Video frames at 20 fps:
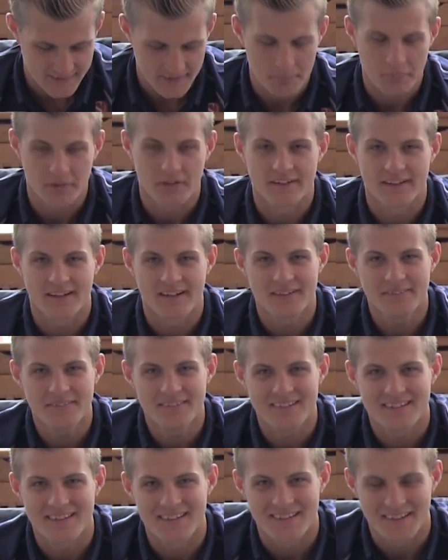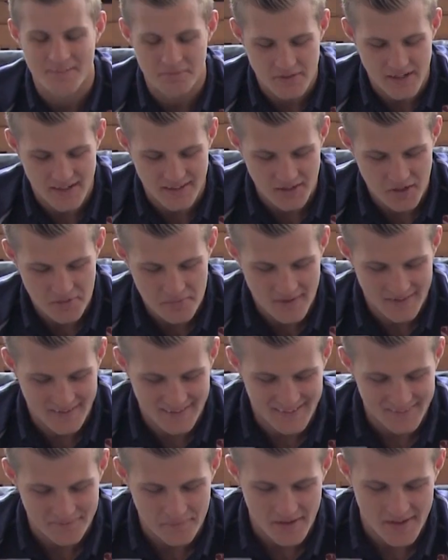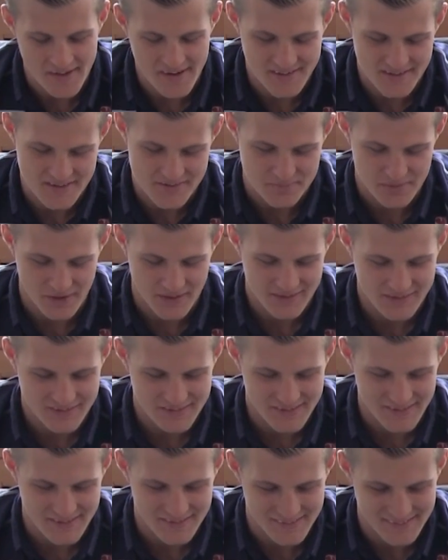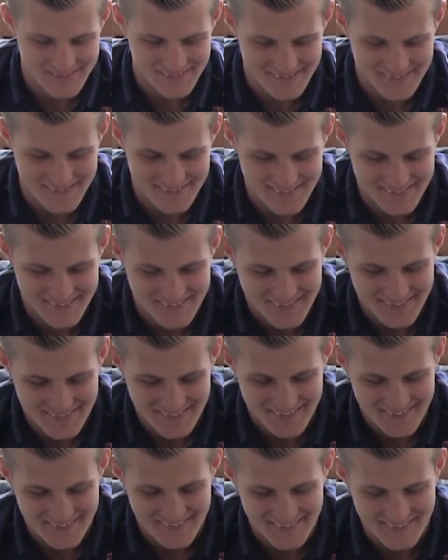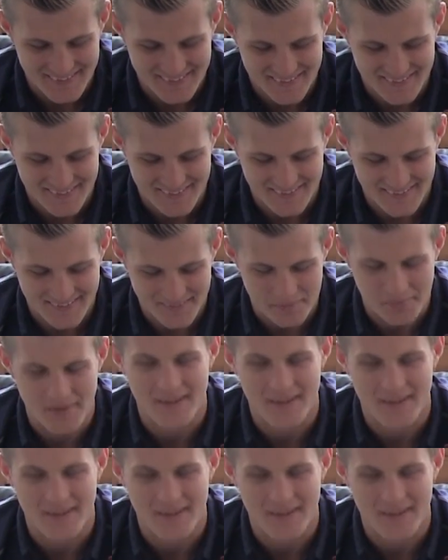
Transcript: a couple of times, uh, but I know my my youngest brother. He he's uh,